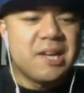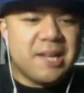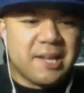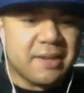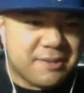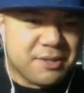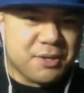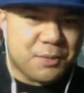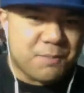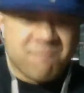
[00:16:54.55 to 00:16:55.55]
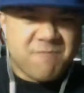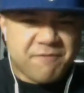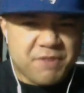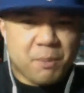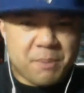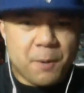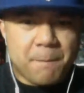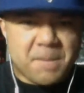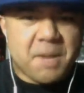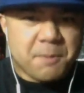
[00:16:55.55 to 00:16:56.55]
in, you know, the Filipino
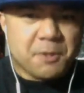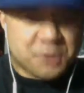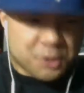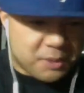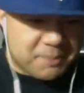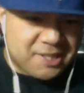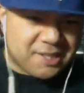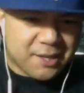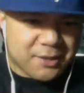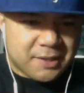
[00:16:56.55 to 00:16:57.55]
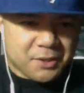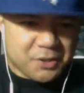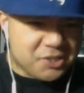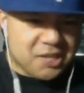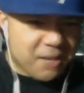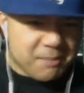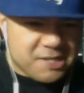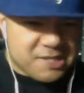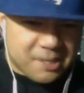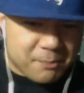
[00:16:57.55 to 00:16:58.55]
people to come together? You know, there's gotta be
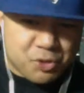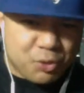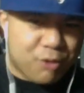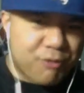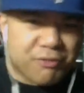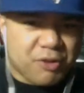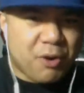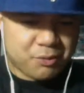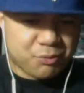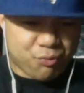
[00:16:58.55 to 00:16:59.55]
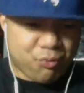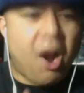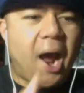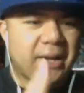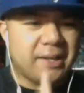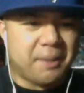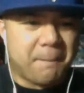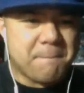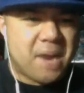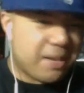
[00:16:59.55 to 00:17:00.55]
some sort of, you know, rock, like a
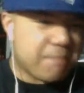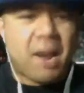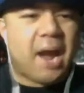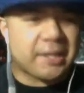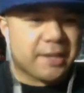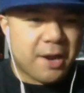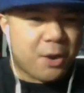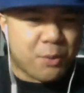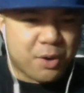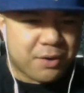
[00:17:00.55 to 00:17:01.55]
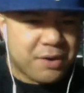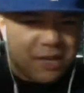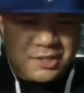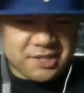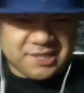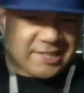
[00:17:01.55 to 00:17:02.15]
Manny Pacquiao or Jessica